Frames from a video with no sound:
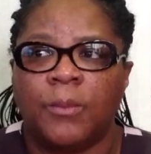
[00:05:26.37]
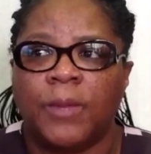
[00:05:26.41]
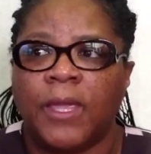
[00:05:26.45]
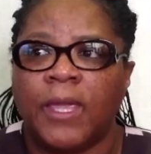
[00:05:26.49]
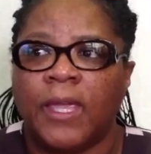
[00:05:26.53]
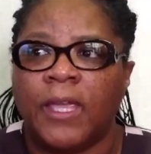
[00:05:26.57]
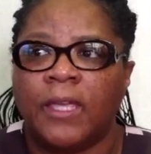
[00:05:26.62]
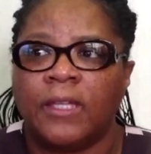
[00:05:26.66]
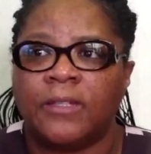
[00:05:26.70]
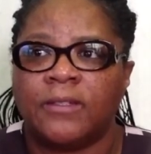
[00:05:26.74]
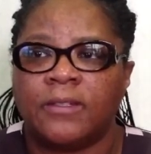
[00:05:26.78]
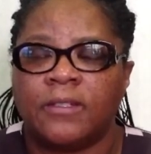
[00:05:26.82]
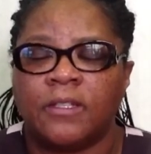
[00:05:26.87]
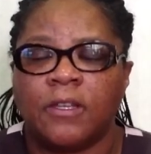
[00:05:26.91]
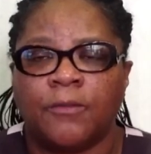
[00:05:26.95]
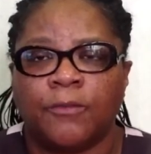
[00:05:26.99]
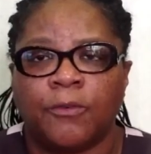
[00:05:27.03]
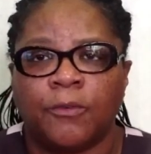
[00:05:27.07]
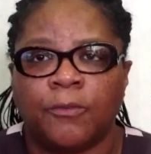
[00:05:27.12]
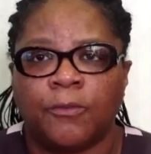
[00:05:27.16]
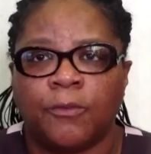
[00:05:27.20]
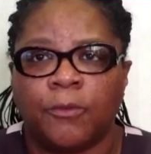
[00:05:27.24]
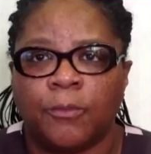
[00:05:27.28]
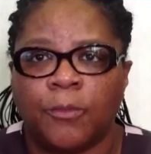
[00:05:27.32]
and
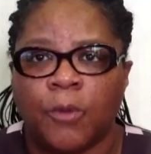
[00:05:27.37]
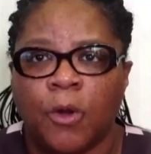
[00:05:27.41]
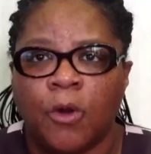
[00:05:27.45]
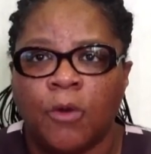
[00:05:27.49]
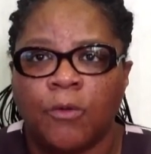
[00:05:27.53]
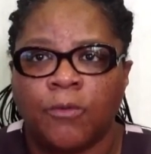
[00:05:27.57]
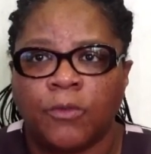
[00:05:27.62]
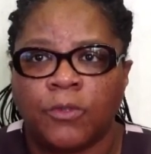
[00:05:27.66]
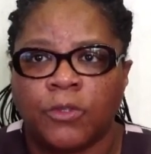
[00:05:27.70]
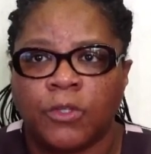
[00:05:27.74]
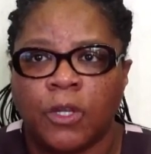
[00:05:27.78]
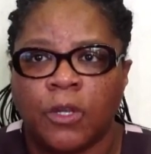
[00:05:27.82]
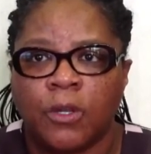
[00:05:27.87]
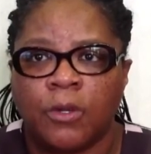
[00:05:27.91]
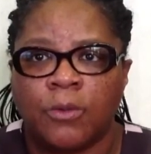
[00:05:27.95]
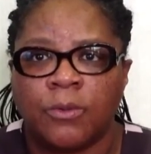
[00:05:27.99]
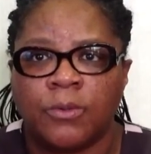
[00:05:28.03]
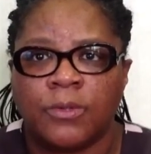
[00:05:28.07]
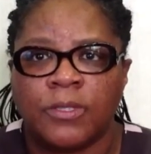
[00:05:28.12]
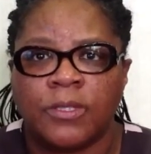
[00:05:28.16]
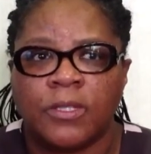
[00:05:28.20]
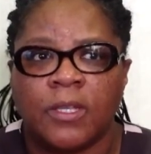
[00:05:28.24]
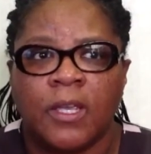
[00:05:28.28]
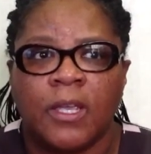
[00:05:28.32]
suffer from
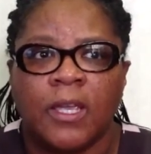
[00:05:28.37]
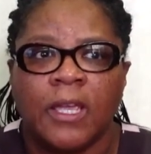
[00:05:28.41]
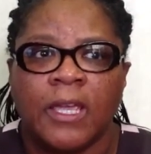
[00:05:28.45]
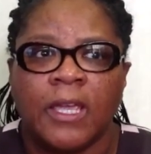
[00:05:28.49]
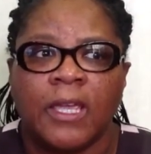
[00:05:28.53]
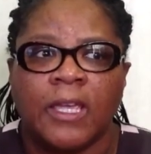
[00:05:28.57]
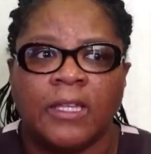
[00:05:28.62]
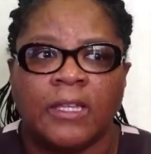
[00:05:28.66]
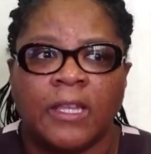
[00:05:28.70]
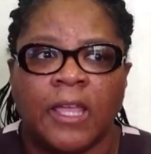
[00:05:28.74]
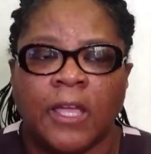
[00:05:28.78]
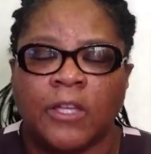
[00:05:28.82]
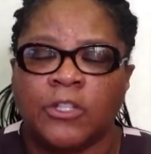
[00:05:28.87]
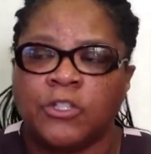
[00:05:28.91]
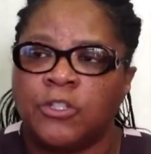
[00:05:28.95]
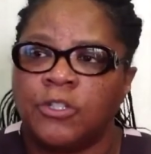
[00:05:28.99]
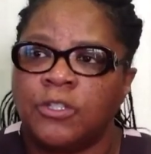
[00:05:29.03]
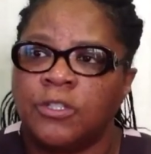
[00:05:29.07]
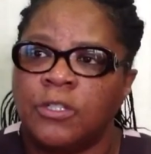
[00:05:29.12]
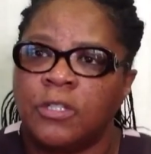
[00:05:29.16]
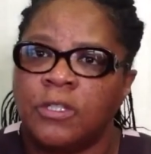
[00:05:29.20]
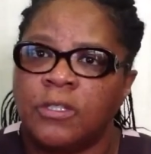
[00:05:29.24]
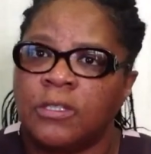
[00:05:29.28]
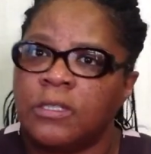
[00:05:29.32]
overdose, and
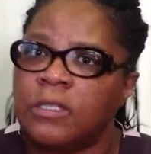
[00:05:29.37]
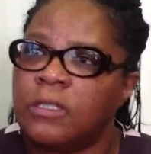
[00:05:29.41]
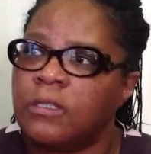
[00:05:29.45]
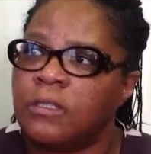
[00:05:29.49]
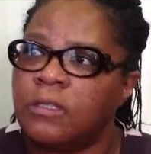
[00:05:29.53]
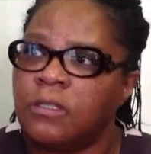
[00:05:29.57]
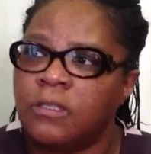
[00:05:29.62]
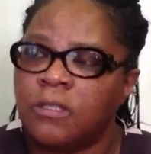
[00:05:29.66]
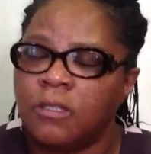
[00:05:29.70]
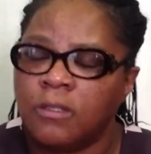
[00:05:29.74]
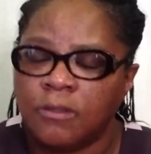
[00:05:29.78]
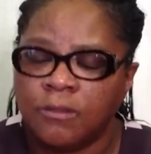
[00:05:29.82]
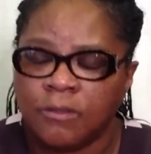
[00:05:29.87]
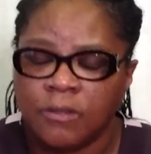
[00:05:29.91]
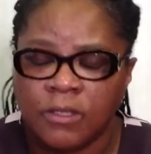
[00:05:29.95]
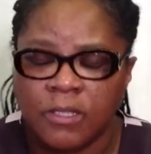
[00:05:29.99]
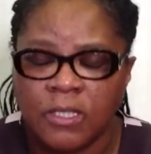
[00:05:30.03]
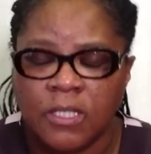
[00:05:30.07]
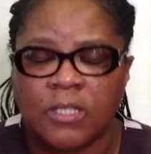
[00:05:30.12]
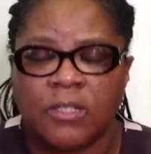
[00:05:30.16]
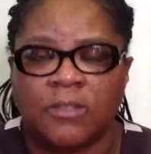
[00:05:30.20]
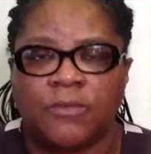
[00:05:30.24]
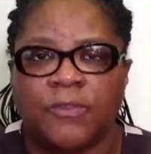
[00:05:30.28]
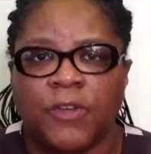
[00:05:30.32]
actually just
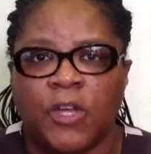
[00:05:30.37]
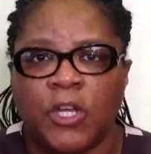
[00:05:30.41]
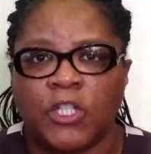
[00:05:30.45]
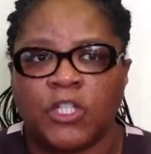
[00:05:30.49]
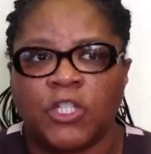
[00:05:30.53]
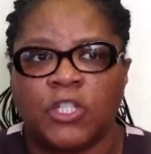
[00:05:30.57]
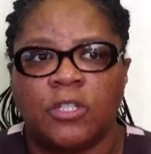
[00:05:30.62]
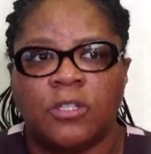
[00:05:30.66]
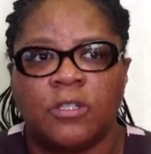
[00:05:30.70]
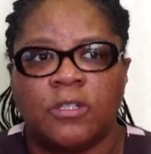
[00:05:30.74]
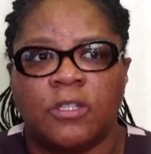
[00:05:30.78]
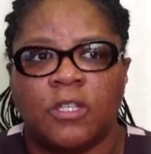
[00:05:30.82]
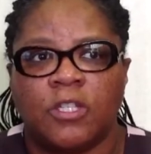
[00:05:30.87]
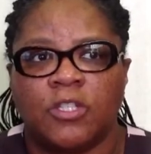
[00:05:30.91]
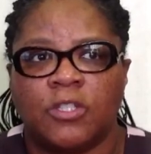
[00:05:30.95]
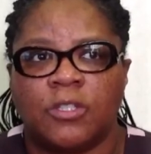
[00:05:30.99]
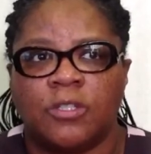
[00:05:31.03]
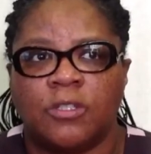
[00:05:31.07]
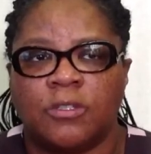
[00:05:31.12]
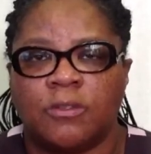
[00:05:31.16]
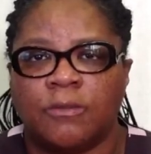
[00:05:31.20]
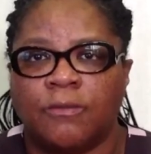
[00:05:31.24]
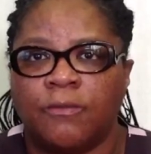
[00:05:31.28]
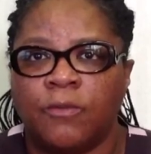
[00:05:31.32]
dysfunction such
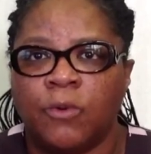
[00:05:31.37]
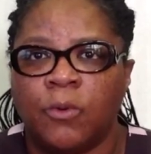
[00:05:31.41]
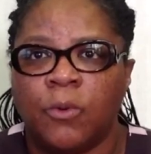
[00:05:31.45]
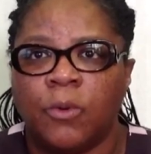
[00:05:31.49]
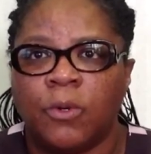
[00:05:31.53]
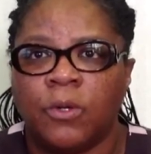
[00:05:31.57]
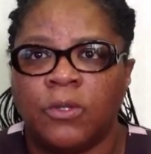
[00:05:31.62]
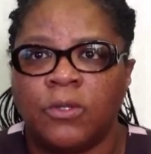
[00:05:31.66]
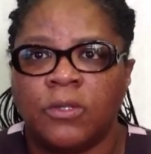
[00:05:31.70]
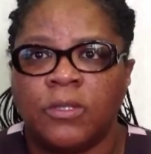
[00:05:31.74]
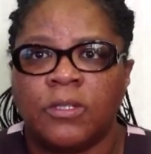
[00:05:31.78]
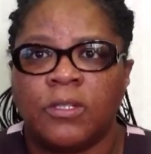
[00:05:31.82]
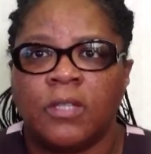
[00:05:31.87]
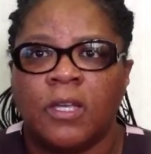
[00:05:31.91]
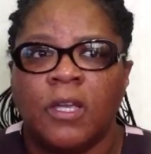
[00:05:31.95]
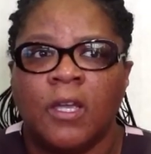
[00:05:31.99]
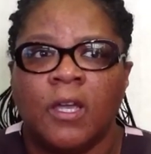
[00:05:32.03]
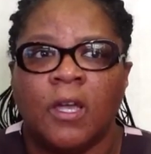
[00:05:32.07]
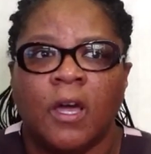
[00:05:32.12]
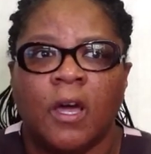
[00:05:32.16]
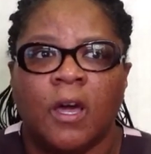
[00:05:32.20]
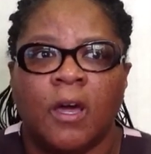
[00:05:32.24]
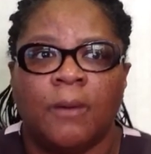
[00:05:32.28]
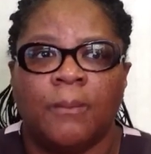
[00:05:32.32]
as divorce,
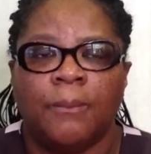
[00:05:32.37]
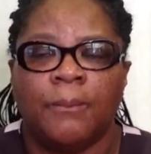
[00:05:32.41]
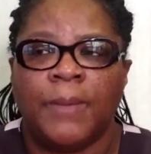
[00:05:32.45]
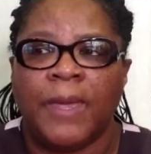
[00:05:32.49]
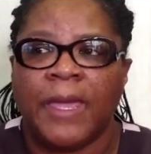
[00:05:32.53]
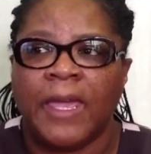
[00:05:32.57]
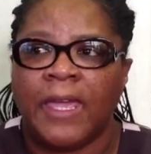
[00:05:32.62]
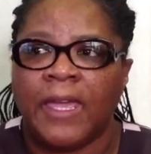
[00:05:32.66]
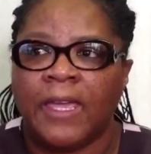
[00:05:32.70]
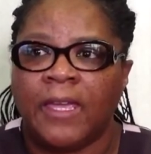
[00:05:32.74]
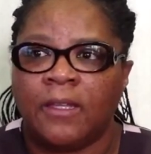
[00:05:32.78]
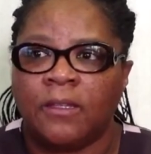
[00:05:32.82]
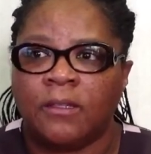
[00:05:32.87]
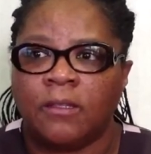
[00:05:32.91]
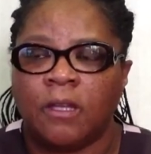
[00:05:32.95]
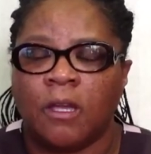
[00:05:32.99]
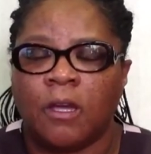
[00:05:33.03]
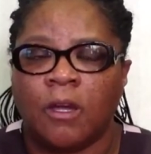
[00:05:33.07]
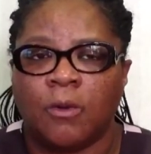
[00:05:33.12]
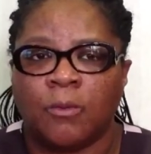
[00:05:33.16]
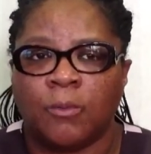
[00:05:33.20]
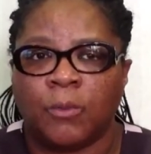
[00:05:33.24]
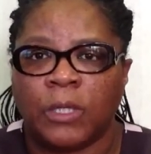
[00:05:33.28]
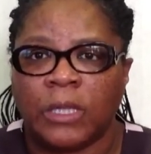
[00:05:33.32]
bad
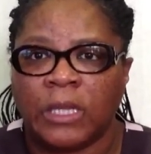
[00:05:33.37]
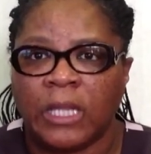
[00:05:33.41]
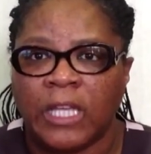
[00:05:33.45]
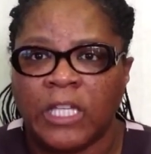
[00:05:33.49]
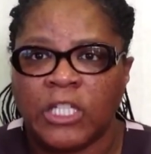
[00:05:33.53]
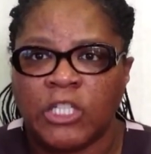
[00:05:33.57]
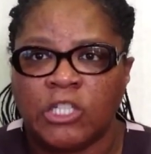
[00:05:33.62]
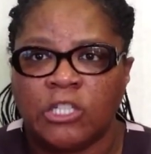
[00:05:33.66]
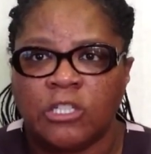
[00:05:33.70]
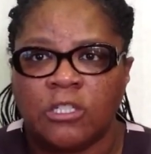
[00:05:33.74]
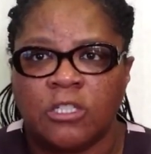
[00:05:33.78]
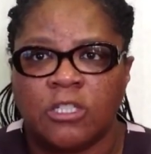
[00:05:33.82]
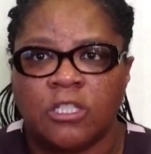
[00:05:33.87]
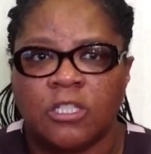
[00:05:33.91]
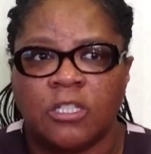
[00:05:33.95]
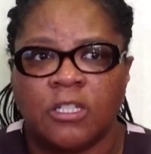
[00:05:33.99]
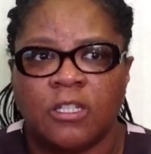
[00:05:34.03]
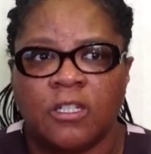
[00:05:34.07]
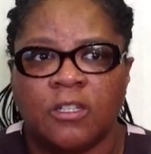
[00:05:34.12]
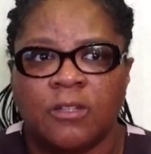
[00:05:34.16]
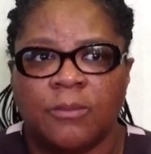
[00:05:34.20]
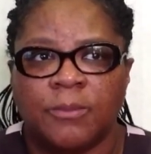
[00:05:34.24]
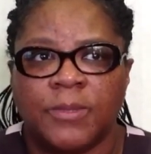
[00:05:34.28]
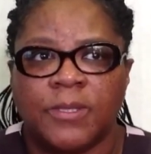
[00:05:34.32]

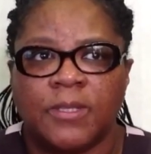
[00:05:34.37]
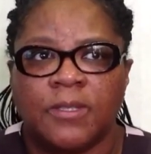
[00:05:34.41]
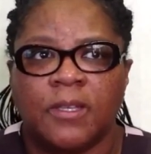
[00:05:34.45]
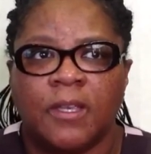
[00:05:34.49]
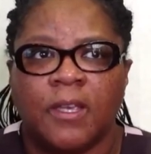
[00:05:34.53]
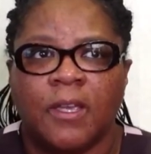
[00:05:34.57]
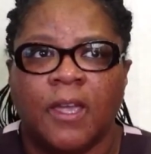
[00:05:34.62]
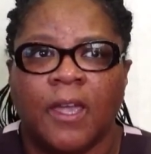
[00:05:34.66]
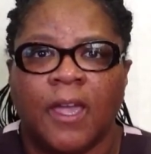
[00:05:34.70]
relationships.